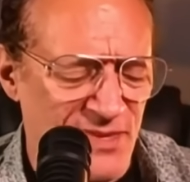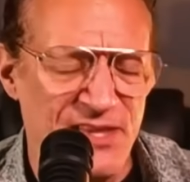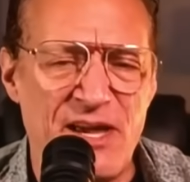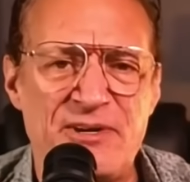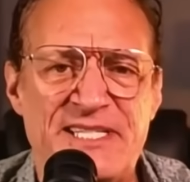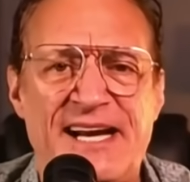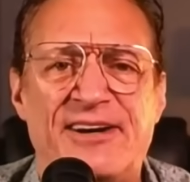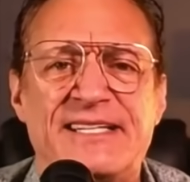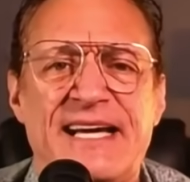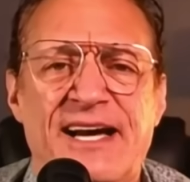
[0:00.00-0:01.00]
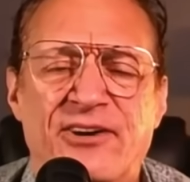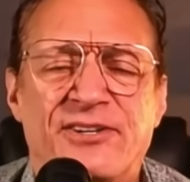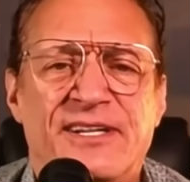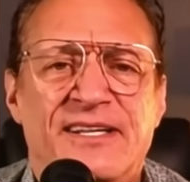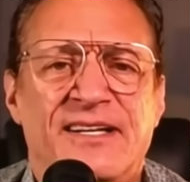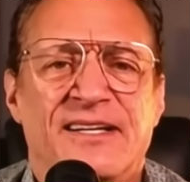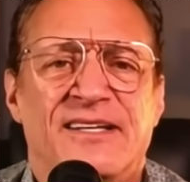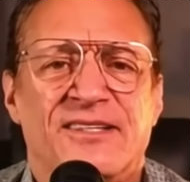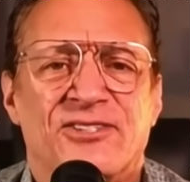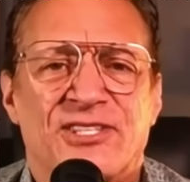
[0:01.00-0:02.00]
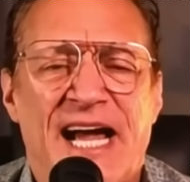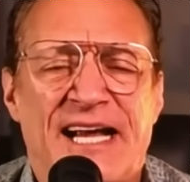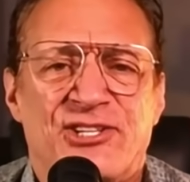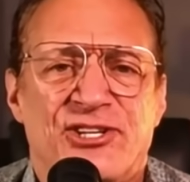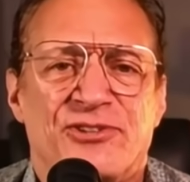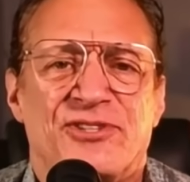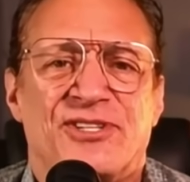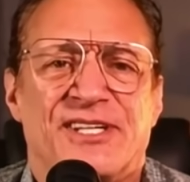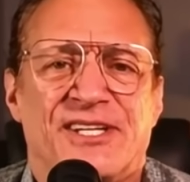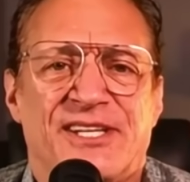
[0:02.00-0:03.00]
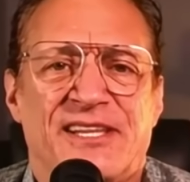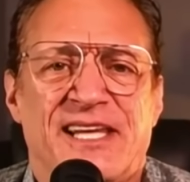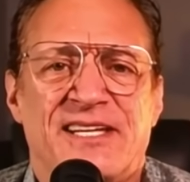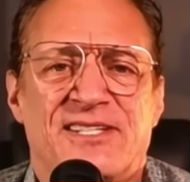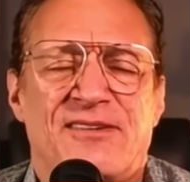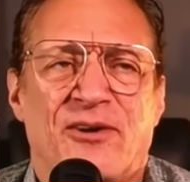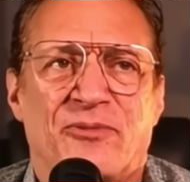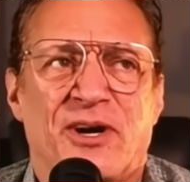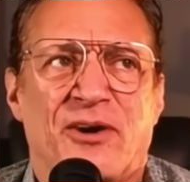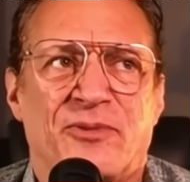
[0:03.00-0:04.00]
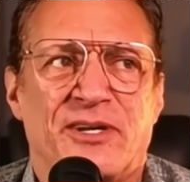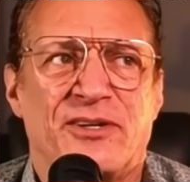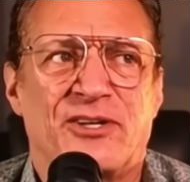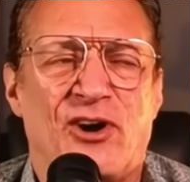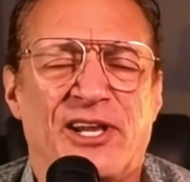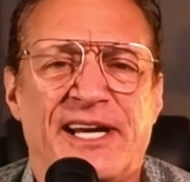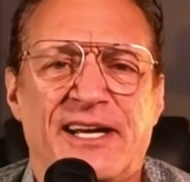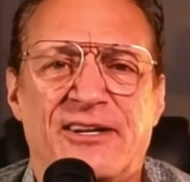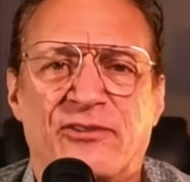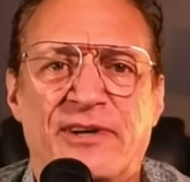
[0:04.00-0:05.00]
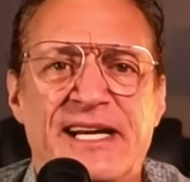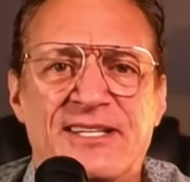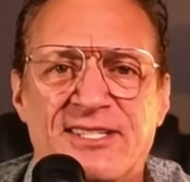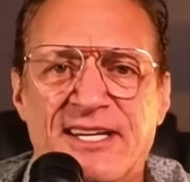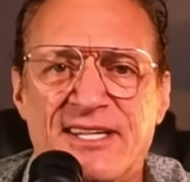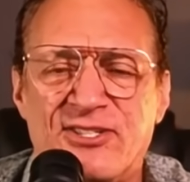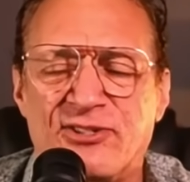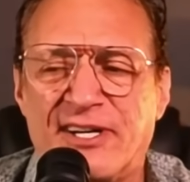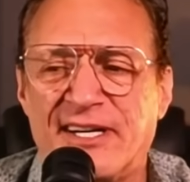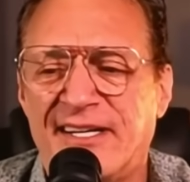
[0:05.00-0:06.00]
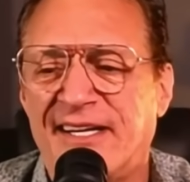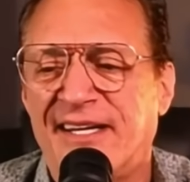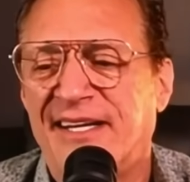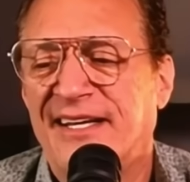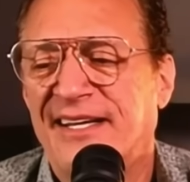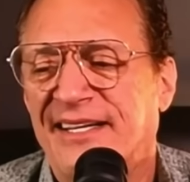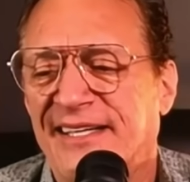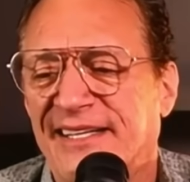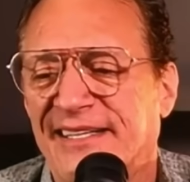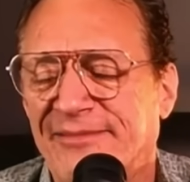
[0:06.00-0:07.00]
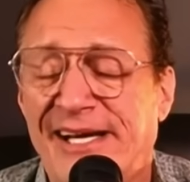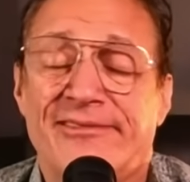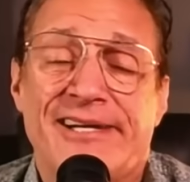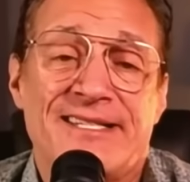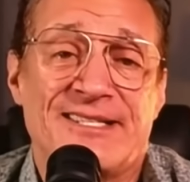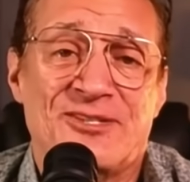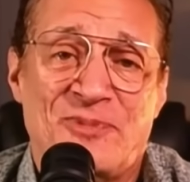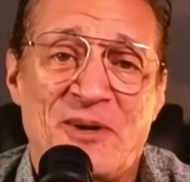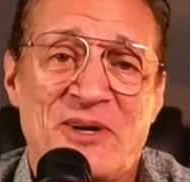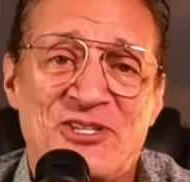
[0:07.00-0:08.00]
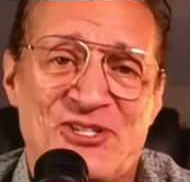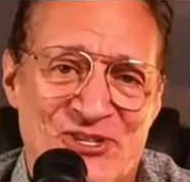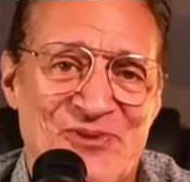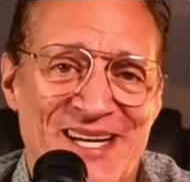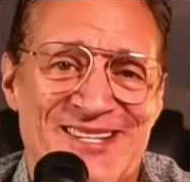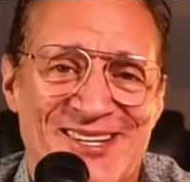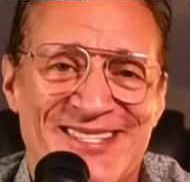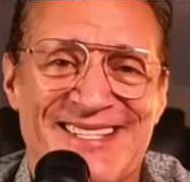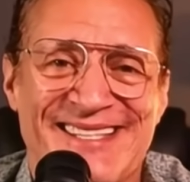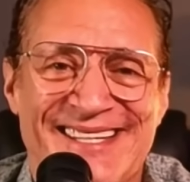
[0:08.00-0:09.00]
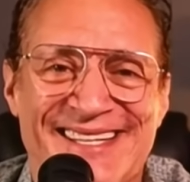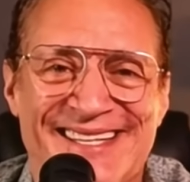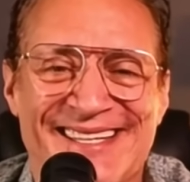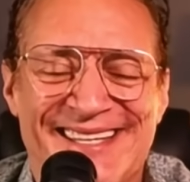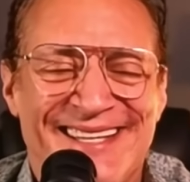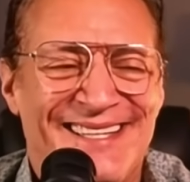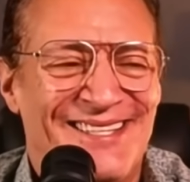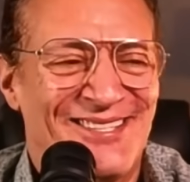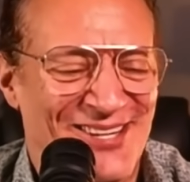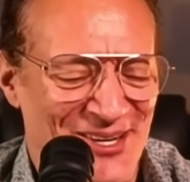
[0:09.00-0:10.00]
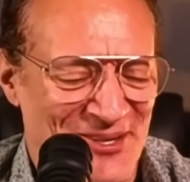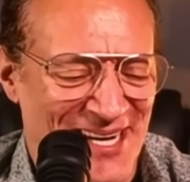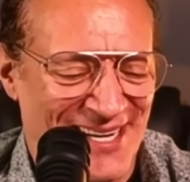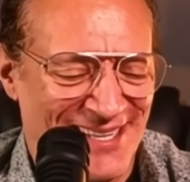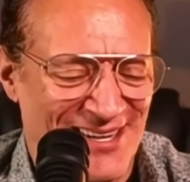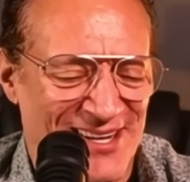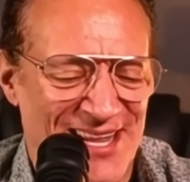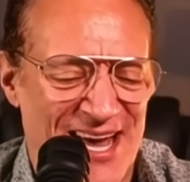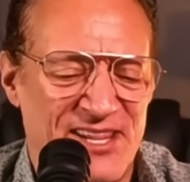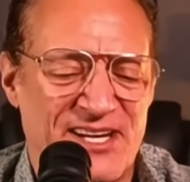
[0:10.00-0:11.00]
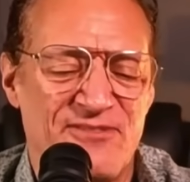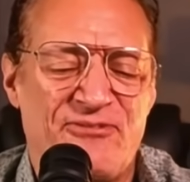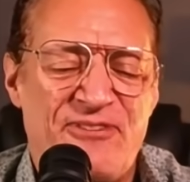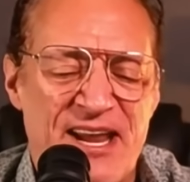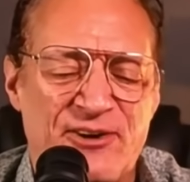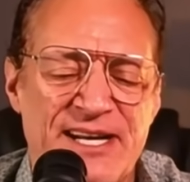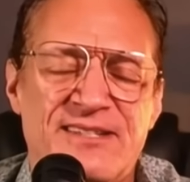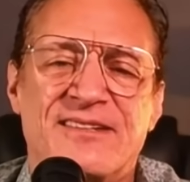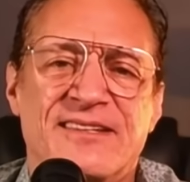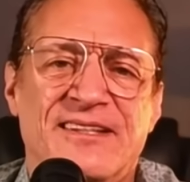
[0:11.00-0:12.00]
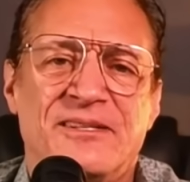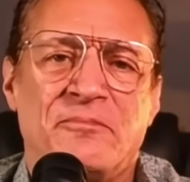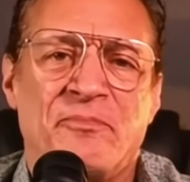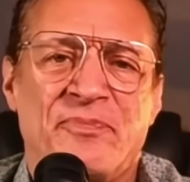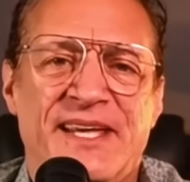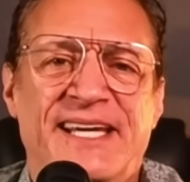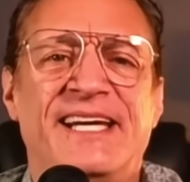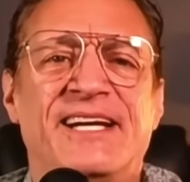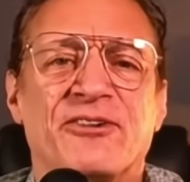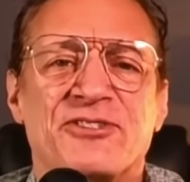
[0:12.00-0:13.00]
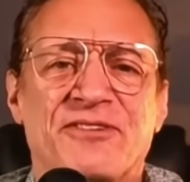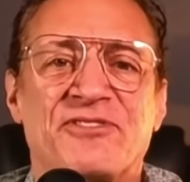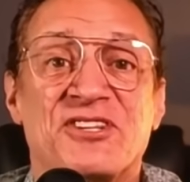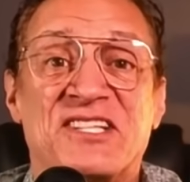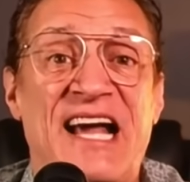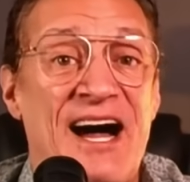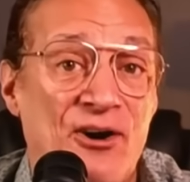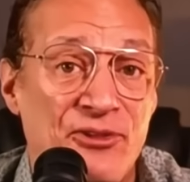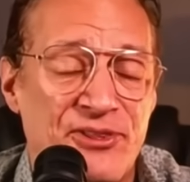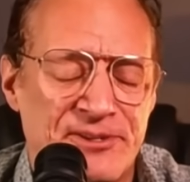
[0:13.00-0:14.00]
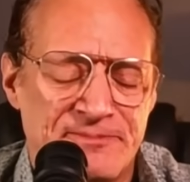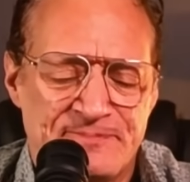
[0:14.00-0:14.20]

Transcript: they were tearing down statues that they were calling racist or, racist, pretty much just racist. So a lot of the heroes of the South,